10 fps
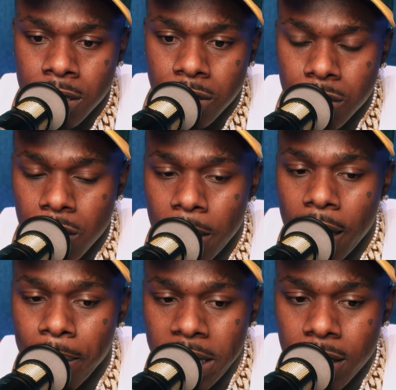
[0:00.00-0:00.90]
You know,
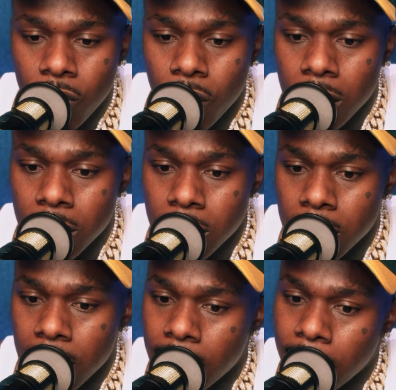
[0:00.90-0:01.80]
about me or
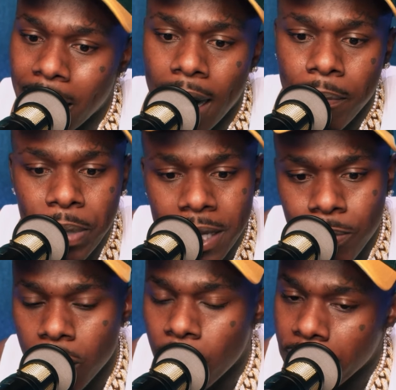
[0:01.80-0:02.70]
my
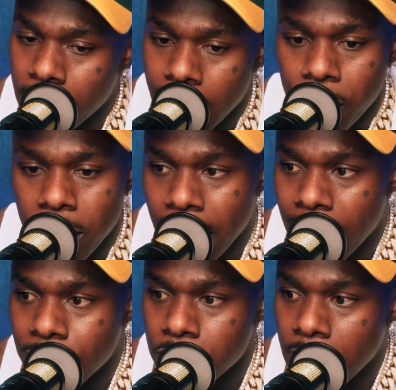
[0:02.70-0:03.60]
people or whatever, like what
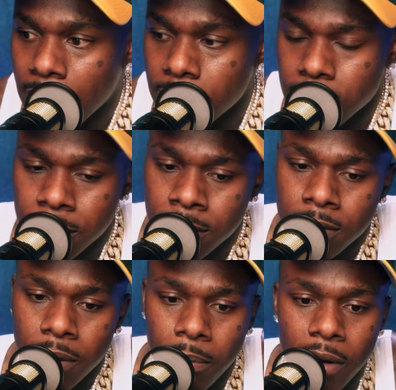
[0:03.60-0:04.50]
have you, like
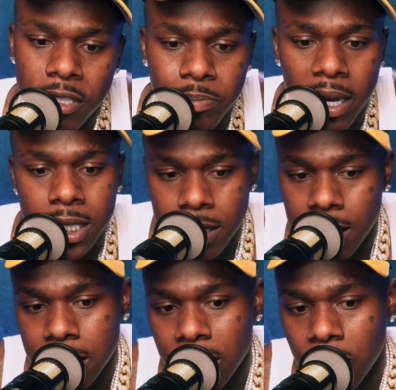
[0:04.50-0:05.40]
my response to
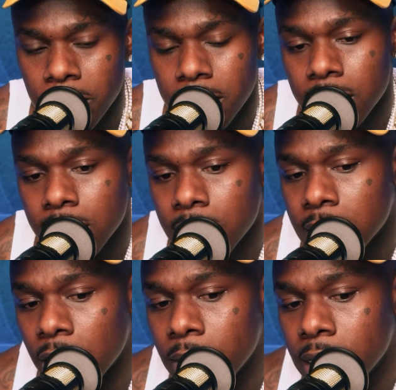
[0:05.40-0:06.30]
that is gonna
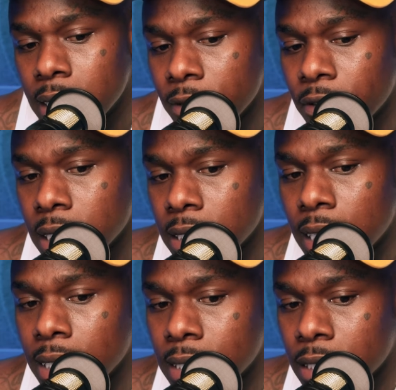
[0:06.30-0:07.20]
be different. It's
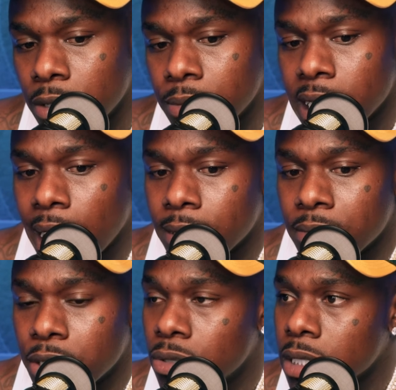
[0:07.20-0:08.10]
not just gonna be like
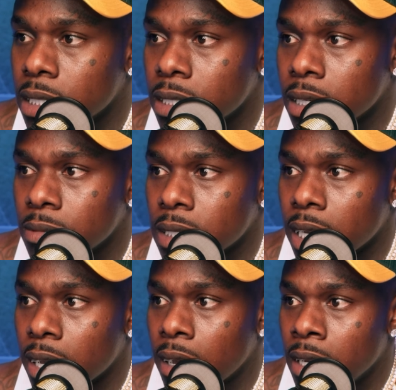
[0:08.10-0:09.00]
music. You know what I'm
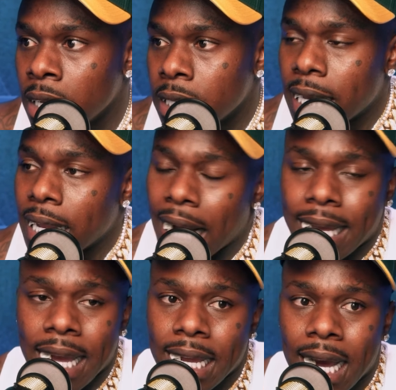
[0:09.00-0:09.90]
saying? Yeah, and I
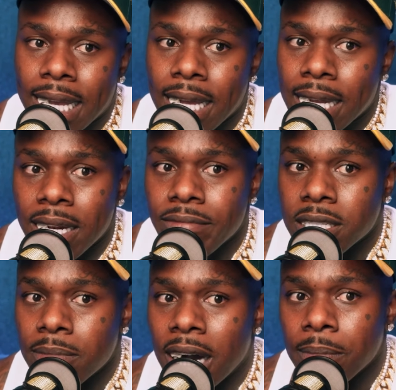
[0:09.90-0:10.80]
can't. That ain't even
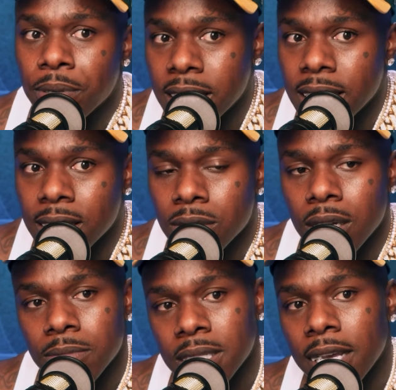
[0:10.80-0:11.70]
something I can predict. You know
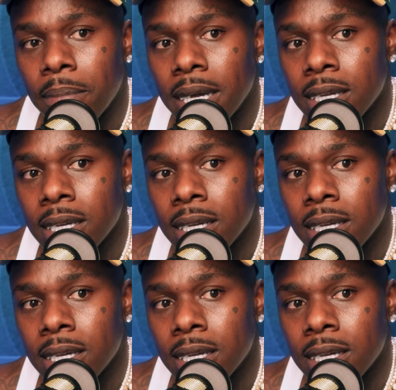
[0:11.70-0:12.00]
what I'm saying?